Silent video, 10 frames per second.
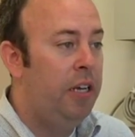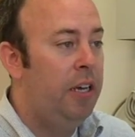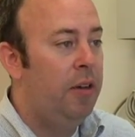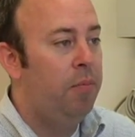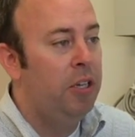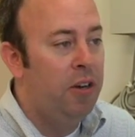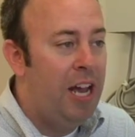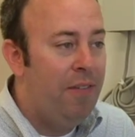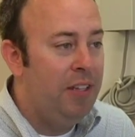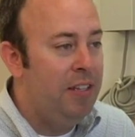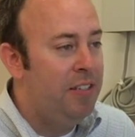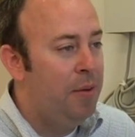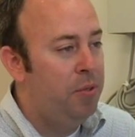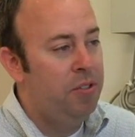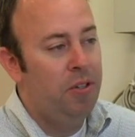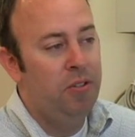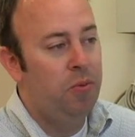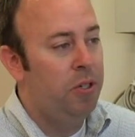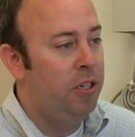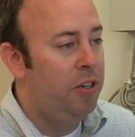right, but you're having these episodes
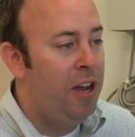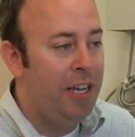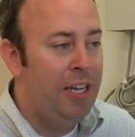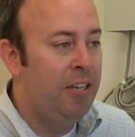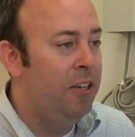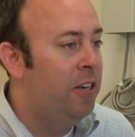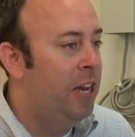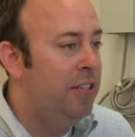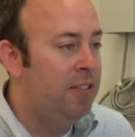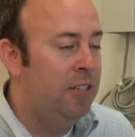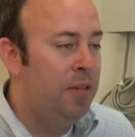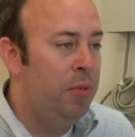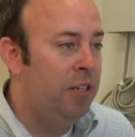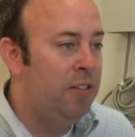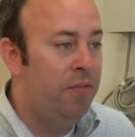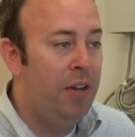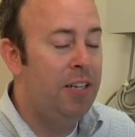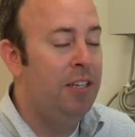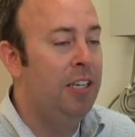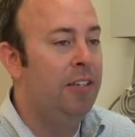where you're not getting a good night's sleep, and it's
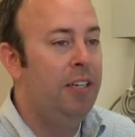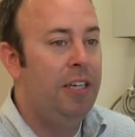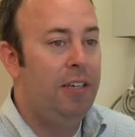affecting